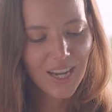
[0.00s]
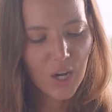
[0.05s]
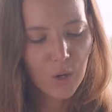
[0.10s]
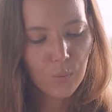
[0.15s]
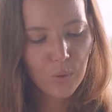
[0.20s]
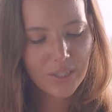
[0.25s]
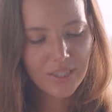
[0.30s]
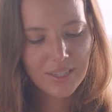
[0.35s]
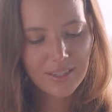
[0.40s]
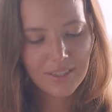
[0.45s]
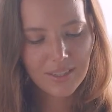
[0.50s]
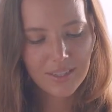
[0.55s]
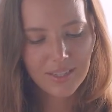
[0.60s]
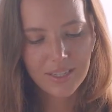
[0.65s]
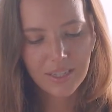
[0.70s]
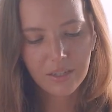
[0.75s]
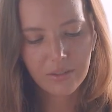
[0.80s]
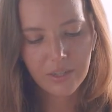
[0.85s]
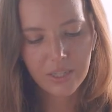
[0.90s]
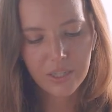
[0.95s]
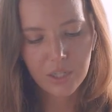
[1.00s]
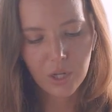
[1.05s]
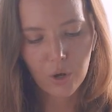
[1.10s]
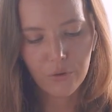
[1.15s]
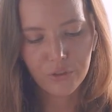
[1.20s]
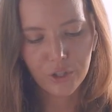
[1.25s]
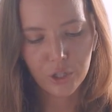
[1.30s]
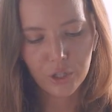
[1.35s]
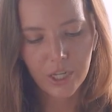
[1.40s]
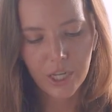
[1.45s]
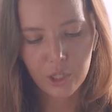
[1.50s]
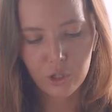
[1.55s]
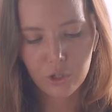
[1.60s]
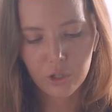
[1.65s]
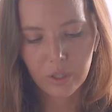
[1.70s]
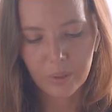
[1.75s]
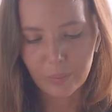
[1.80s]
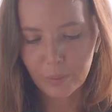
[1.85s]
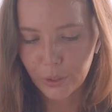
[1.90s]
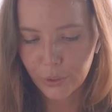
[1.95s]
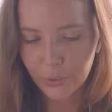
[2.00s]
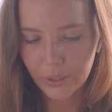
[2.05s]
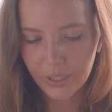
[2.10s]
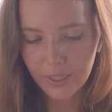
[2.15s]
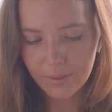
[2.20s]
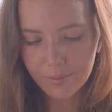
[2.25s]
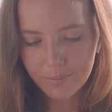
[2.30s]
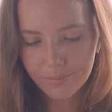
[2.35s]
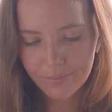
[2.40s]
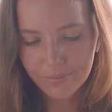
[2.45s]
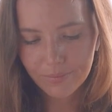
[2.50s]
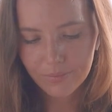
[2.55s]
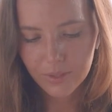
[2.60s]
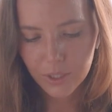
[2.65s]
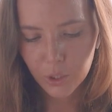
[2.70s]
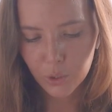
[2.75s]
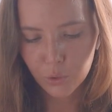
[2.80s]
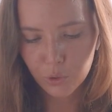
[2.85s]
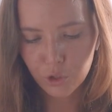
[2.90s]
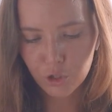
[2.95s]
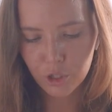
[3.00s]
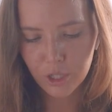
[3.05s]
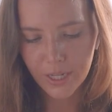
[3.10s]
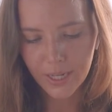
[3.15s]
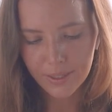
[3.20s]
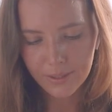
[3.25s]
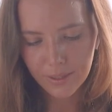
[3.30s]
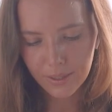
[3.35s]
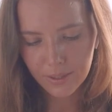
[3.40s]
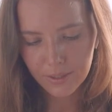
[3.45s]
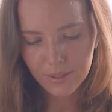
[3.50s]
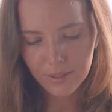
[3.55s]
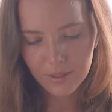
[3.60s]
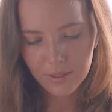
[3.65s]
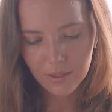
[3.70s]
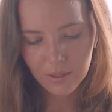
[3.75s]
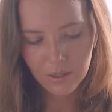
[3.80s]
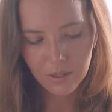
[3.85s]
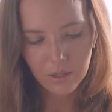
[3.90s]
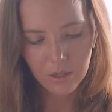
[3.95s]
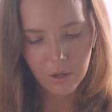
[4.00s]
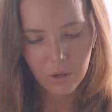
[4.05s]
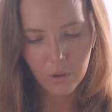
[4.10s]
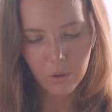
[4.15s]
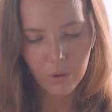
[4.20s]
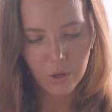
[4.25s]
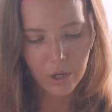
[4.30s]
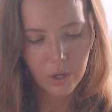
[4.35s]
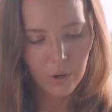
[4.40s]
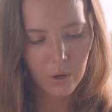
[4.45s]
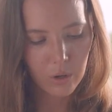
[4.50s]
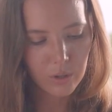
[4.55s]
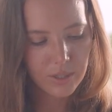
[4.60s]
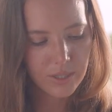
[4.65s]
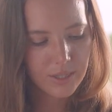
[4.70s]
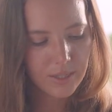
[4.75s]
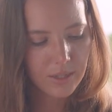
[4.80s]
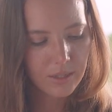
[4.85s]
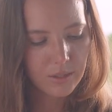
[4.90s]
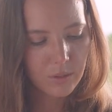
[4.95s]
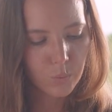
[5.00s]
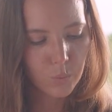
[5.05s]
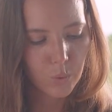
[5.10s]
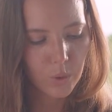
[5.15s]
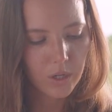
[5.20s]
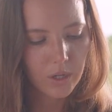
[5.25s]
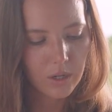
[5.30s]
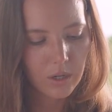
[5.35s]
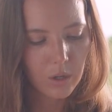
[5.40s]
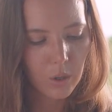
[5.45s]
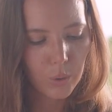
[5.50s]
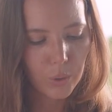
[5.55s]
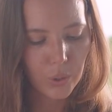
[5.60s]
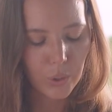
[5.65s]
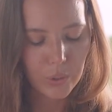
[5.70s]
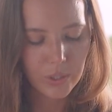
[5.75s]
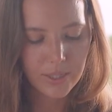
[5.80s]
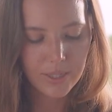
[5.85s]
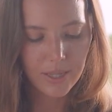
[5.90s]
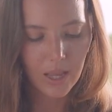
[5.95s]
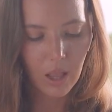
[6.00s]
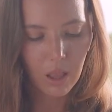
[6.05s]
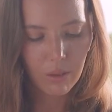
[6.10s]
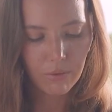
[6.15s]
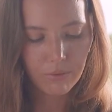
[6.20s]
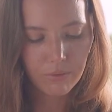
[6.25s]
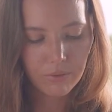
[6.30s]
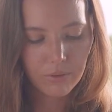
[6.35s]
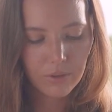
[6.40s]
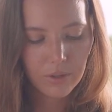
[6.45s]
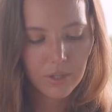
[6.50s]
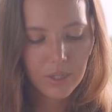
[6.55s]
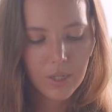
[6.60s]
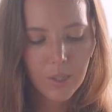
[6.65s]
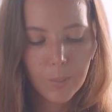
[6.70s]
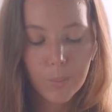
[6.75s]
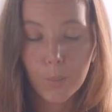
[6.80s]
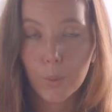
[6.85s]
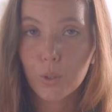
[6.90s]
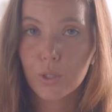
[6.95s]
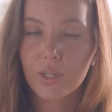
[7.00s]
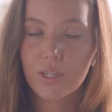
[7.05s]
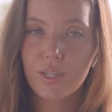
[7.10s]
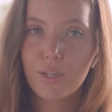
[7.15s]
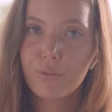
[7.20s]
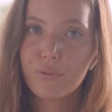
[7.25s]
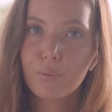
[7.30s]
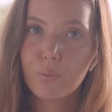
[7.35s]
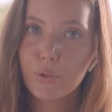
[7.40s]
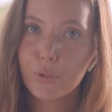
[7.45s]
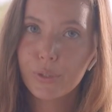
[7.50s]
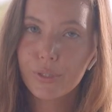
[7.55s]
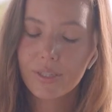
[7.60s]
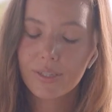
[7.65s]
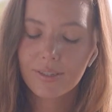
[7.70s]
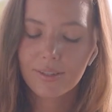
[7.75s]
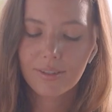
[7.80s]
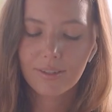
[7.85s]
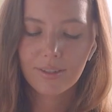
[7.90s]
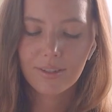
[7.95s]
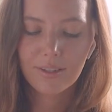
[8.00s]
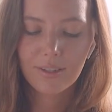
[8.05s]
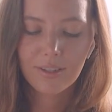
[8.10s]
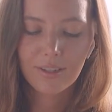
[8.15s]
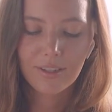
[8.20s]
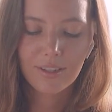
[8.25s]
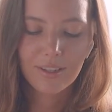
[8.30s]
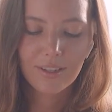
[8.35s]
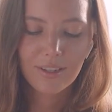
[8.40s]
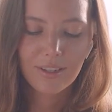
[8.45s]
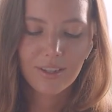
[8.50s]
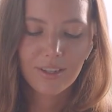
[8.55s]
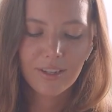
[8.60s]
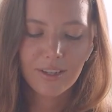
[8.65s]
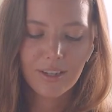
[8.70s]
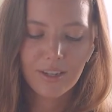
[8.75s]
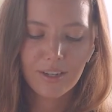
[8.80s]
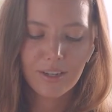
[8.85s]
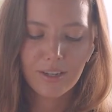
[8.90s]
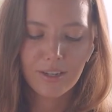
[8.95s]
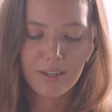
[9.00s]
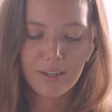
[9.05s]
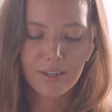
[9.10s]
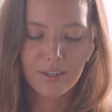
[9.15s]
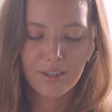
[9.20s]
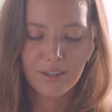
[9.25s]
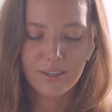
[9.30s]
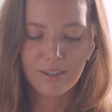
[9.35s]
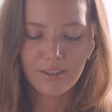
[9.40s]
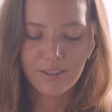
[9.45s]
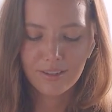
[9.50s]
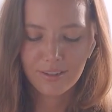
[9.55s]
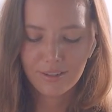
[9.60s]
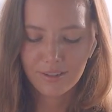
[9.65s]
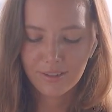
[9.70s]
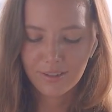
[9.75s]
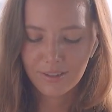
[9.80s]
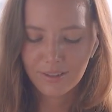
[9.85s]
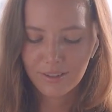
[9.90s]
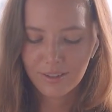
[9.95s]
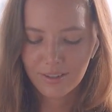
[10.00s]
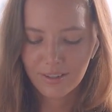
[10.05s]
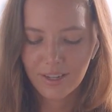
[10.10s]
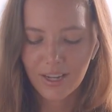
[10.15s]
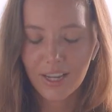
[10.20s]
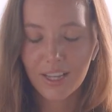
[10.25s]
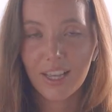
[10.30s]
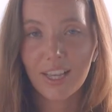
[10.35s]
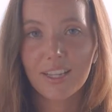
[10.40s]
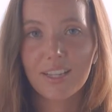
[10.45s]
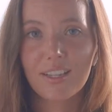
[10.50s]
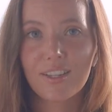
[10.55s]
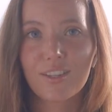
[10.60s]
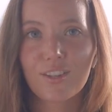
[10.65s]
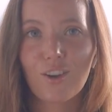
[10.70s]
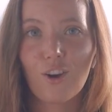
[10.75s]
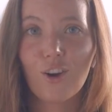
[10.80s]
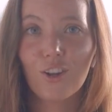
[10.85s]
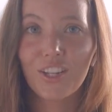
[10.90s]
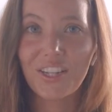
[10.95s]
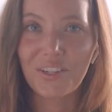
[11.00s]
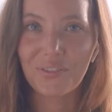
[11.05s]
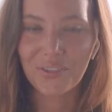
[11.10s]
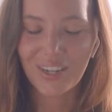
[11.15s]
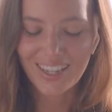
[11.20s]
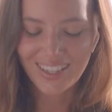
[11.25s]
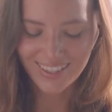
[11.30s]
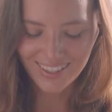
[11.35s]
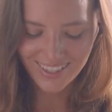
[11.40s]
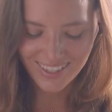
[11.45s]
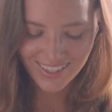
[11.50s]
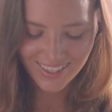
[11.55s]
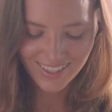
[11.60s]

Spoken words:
What is the secret of your natural beauty? Good genetics or constant work on yourself? Positive mood? Uh, I guess it's all in one.